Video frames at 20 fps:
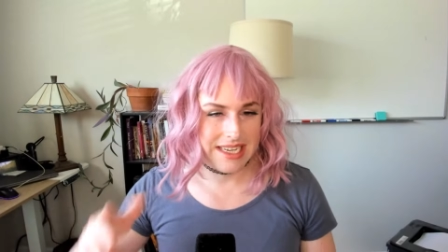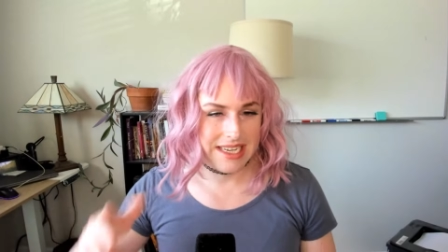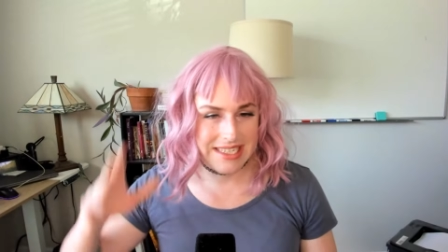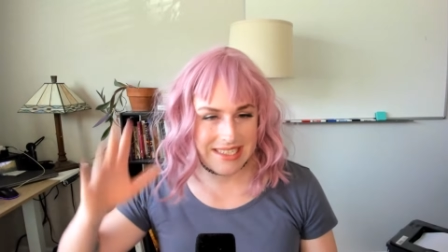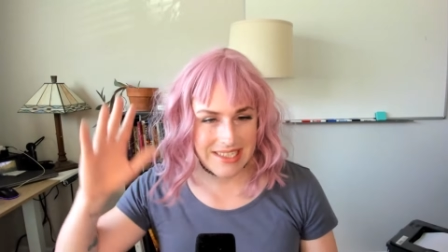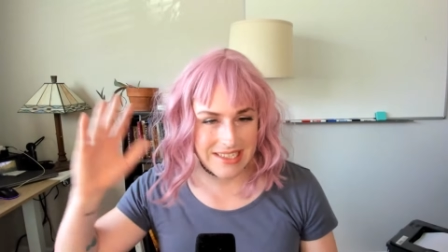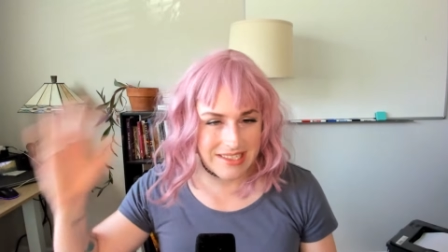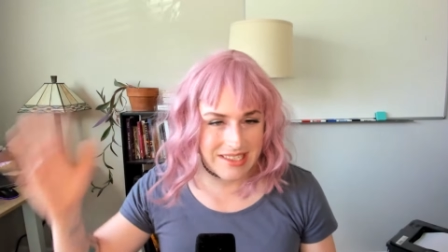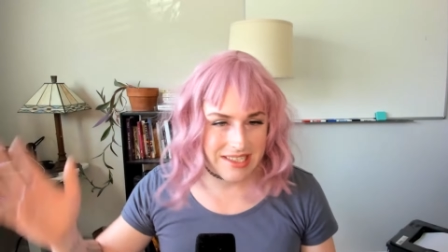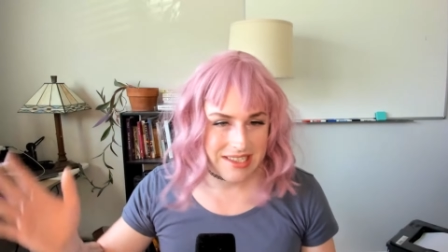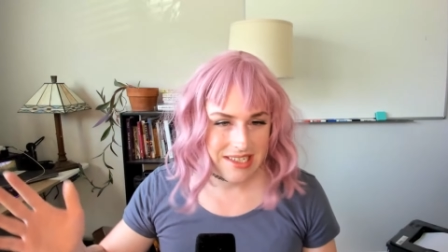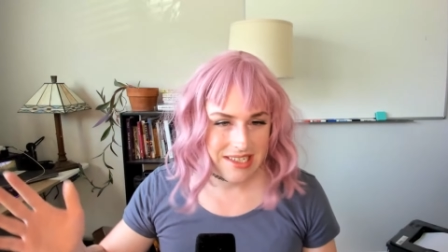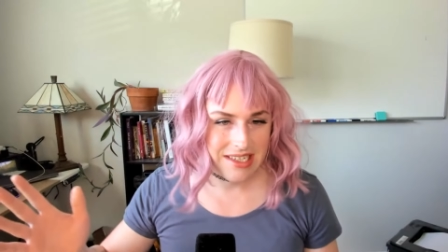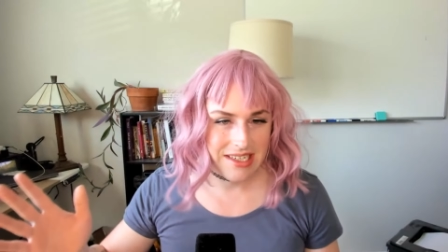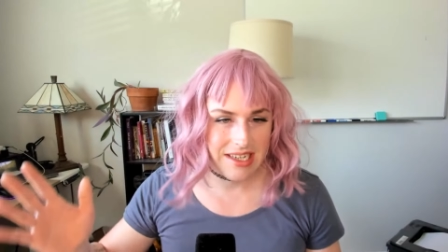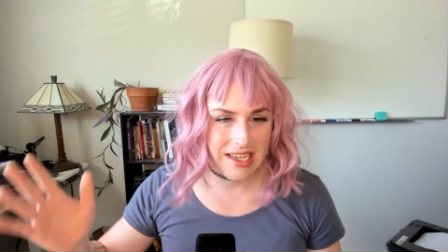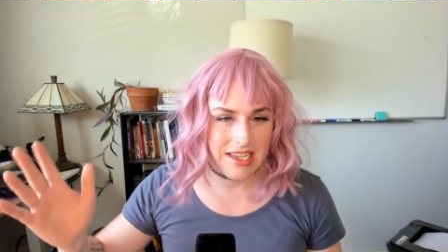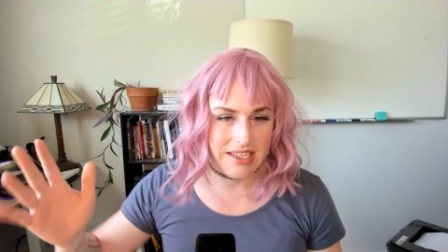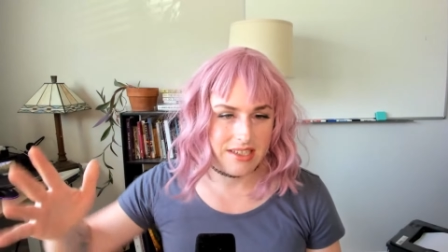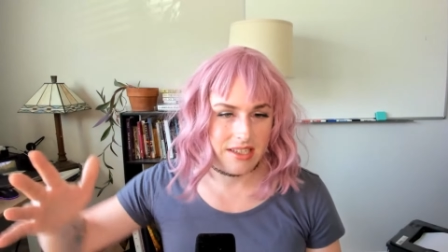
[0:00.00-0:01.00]

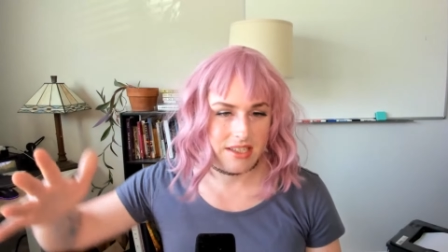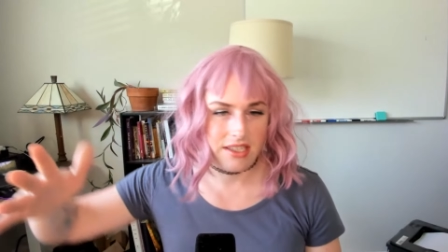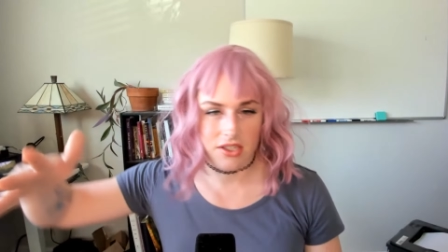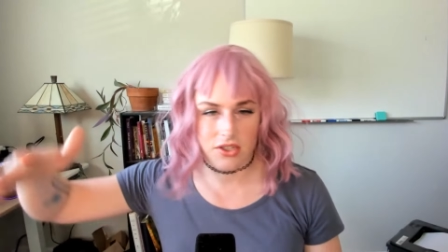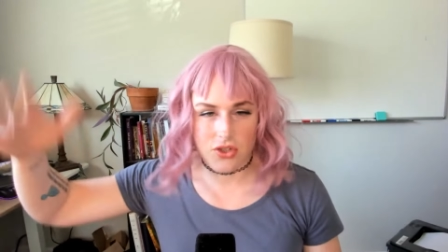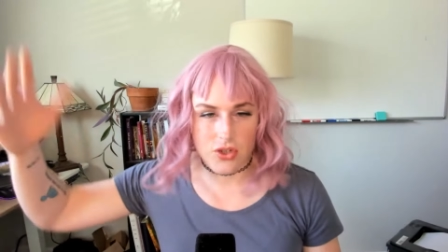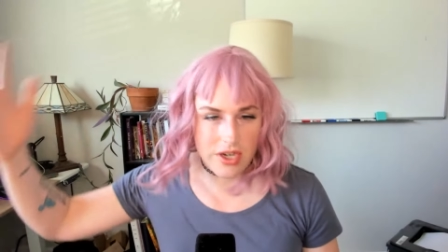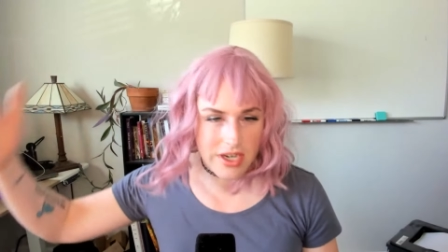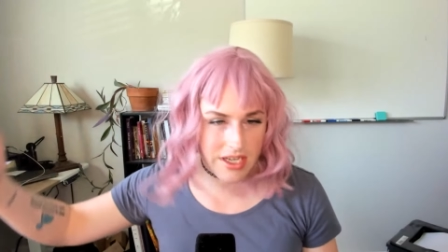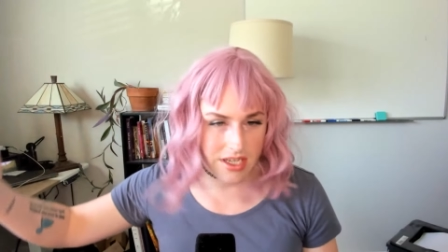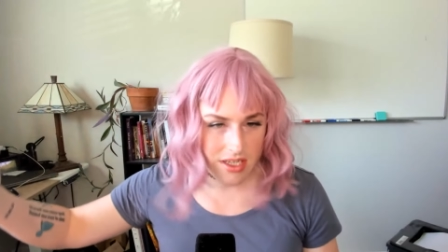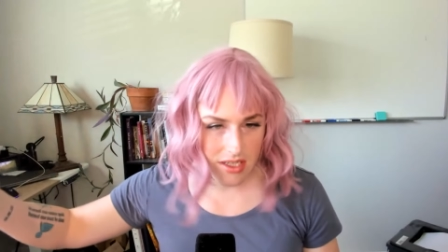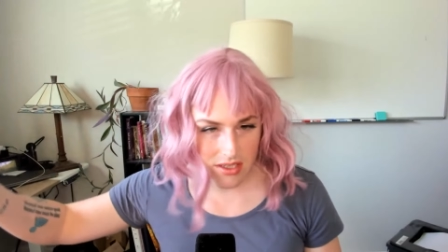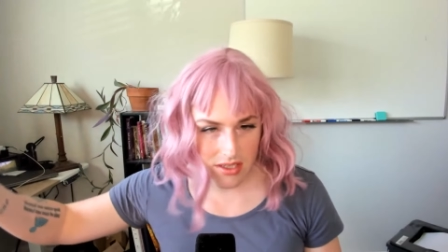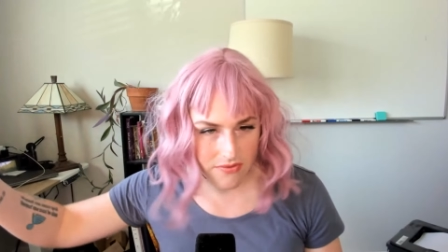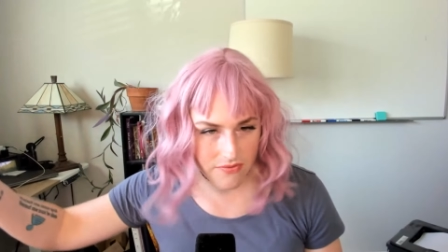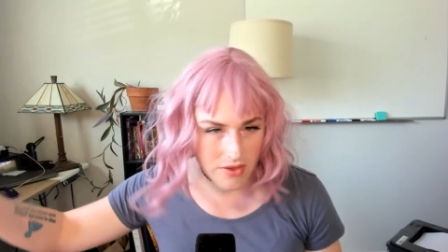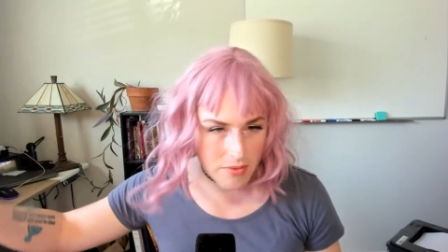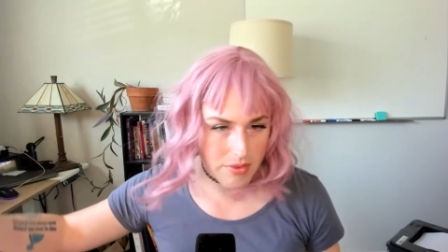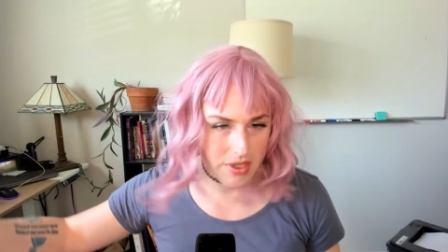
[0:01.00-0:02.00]
identity as like a
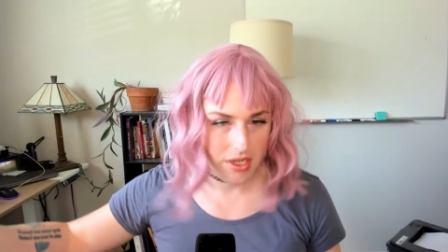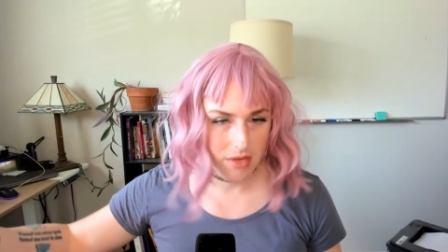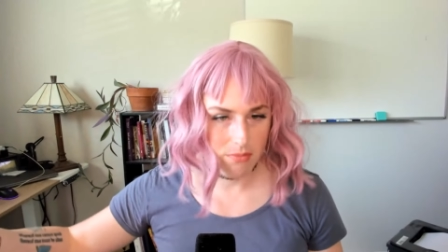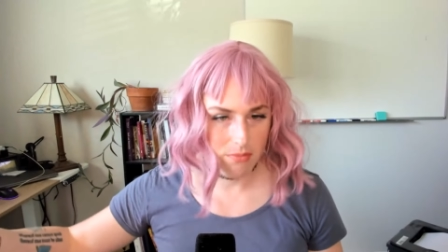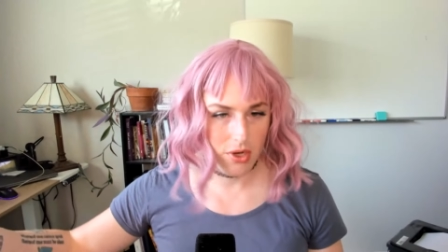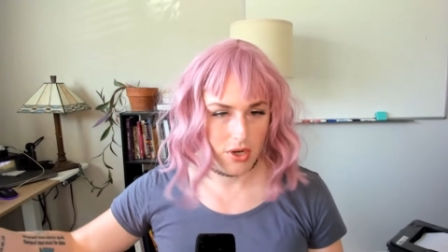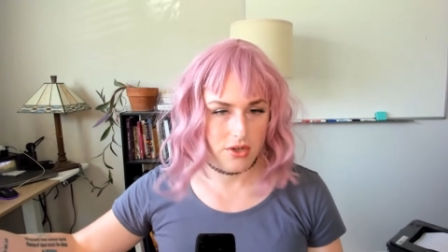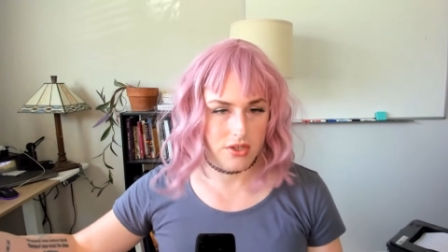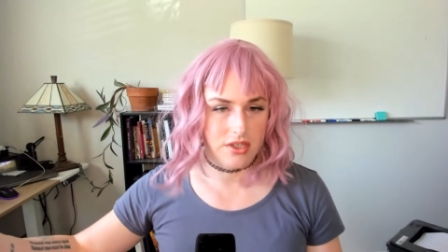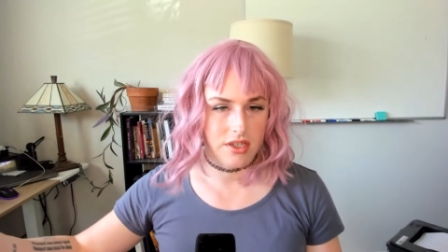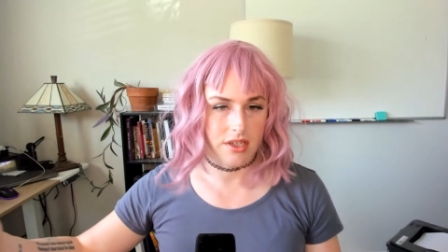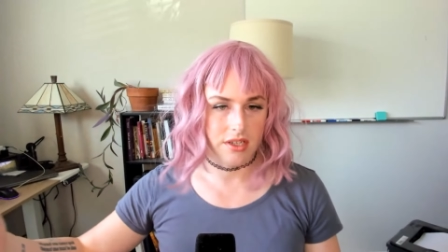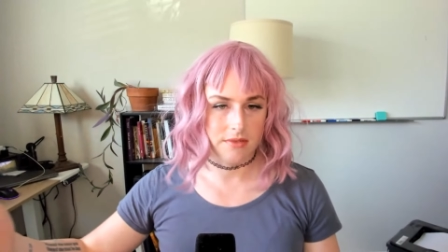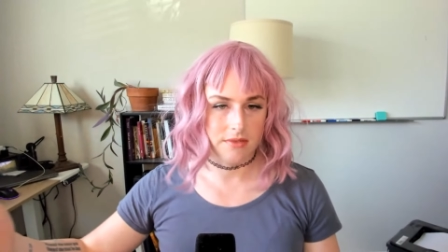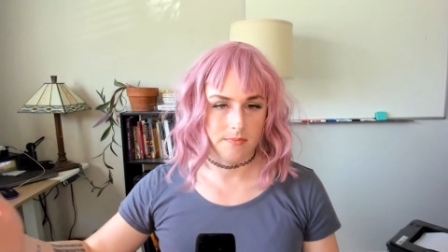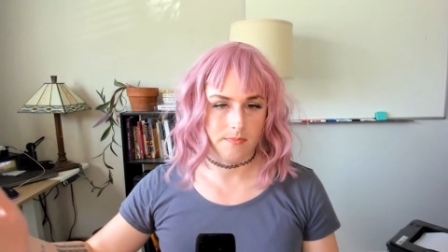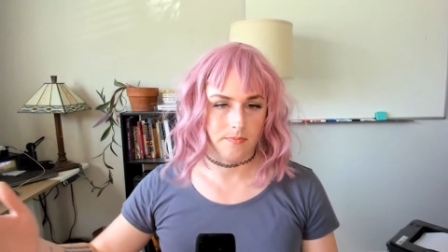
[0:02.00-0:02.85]
trans feminine person.